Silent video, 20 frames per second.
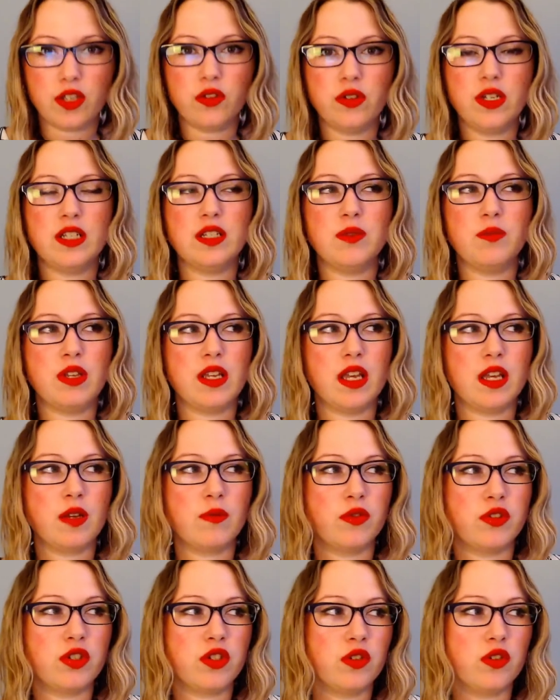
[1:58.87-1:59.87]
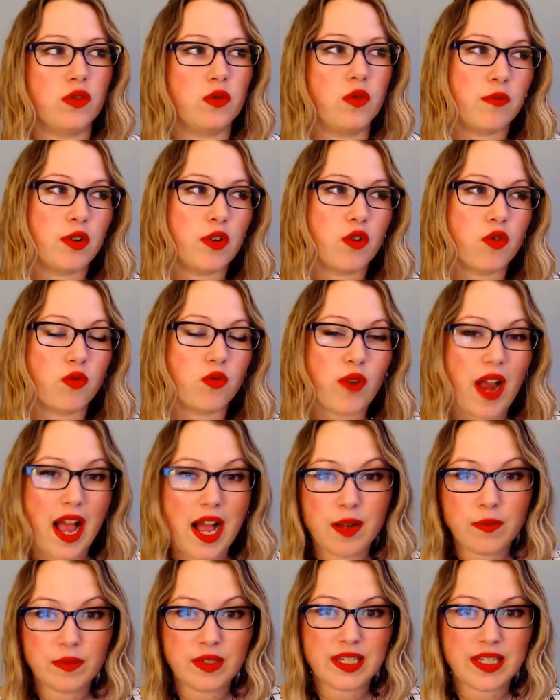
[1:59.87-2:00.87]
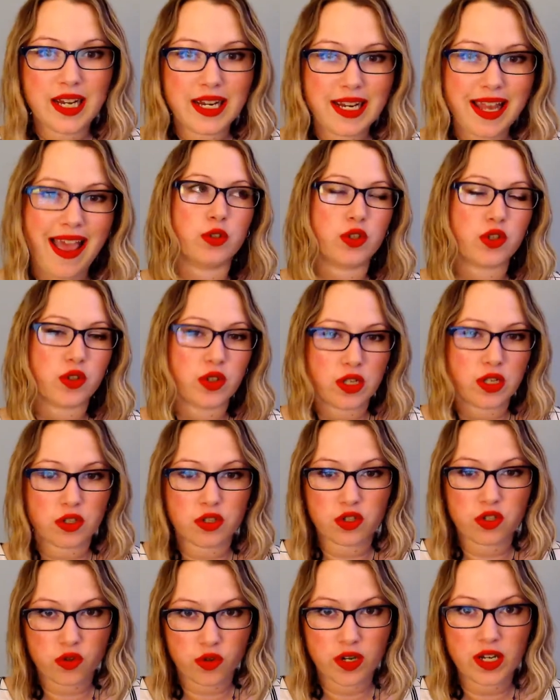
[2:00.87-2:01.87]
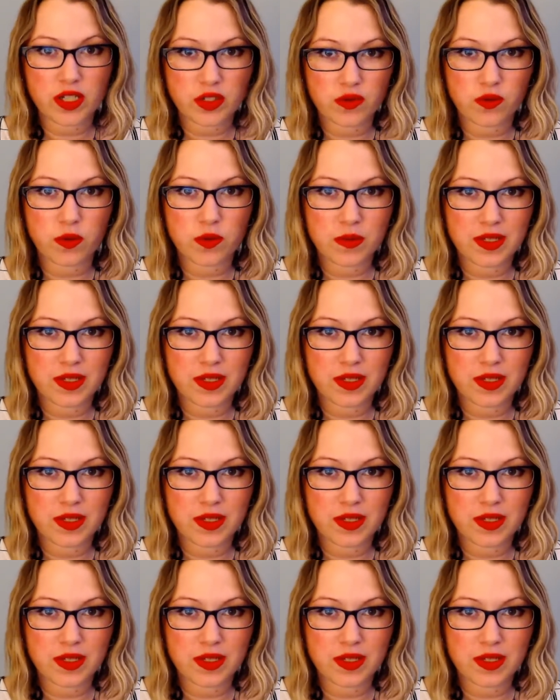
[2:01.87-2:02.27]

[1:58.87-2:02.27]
You need to be able to grab data, transform the